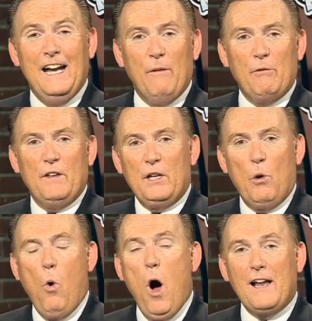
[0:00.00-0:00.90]
everything
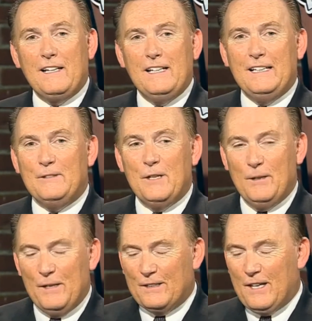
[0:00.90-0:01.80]
you want
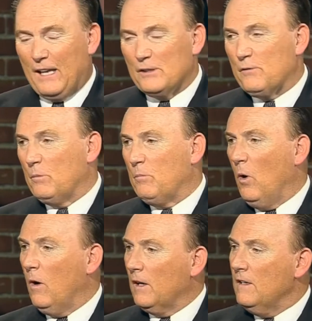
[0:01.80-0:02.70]
in college
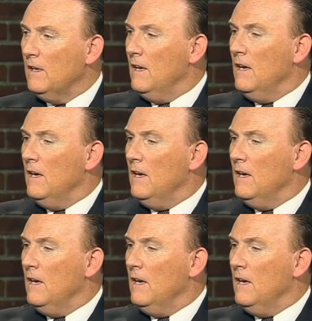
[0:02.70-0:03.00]
football. And